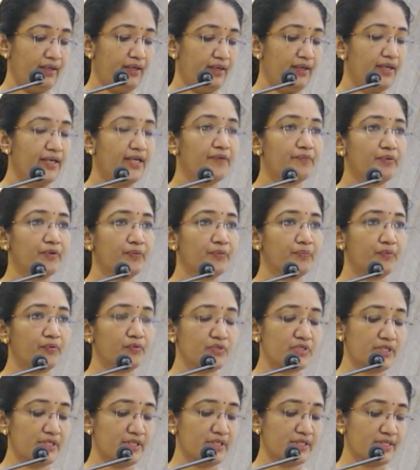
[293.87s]
It
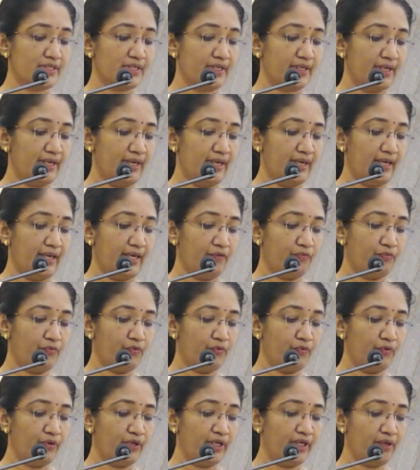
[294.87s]
proposes a
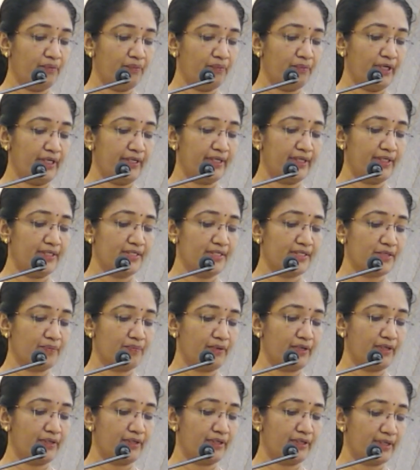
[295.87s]
4-year
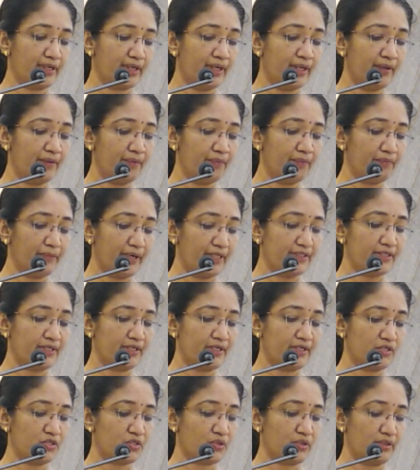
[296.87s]
multidisciplinary
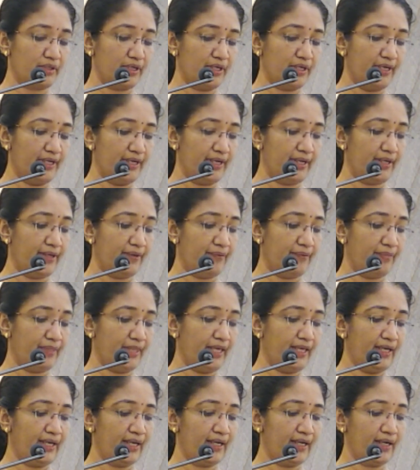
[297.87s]
bachelor's degree
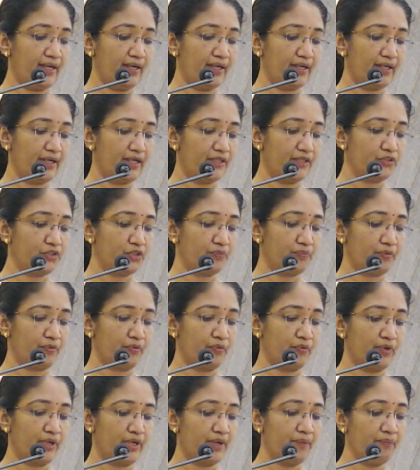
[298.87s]
in an undergraduate
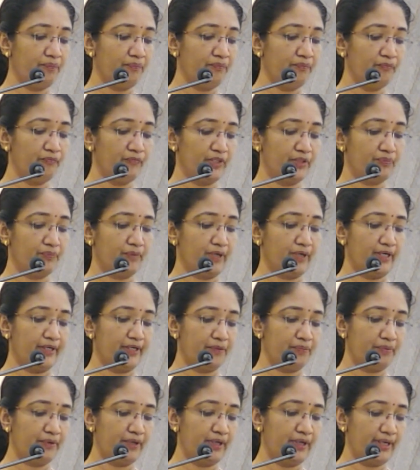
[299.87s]
program with
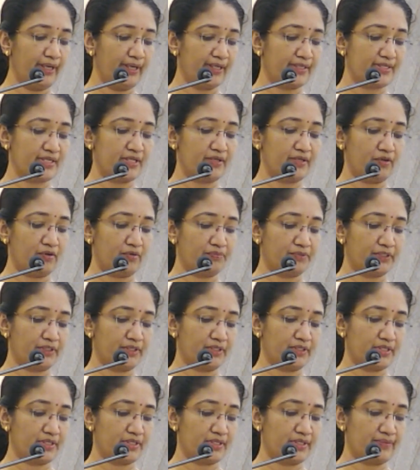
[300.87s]
multiple exit
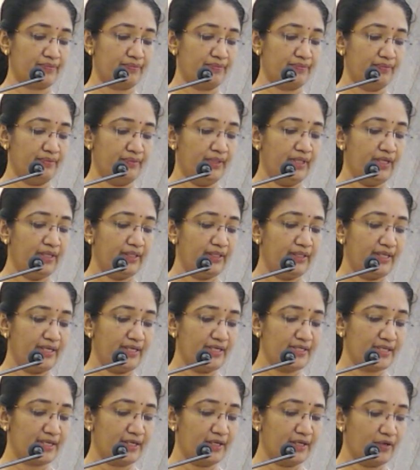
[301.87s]
options.
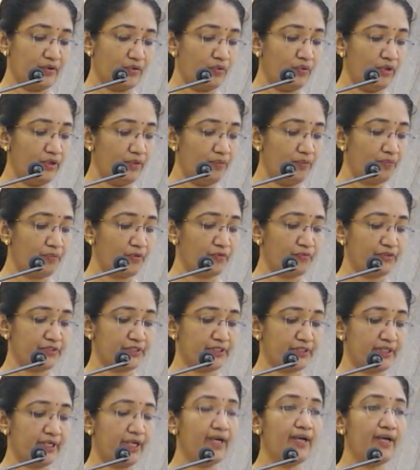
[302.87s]
These include professional